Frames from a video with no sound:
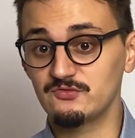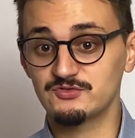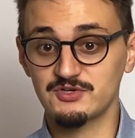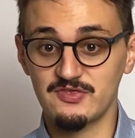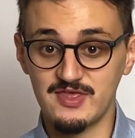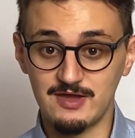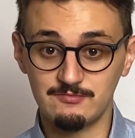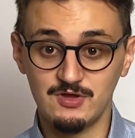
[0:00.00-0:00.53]

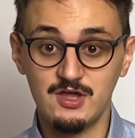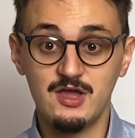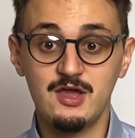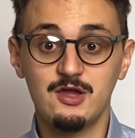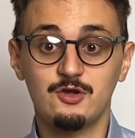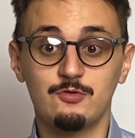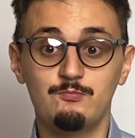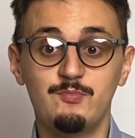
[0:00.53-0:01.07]
for them
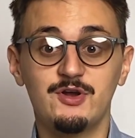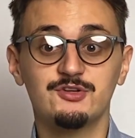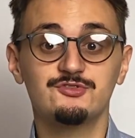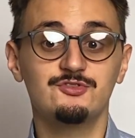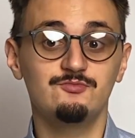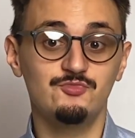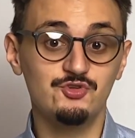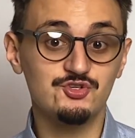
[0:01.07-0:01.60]
compared
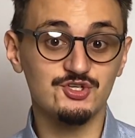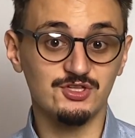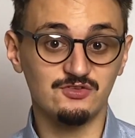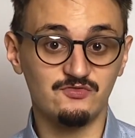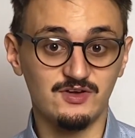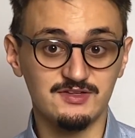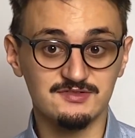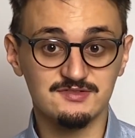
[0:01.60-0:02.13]
to mutual
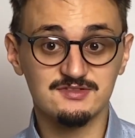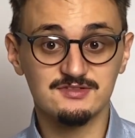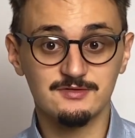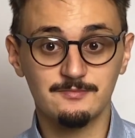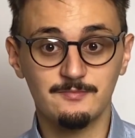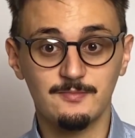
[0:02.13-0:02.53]
funds.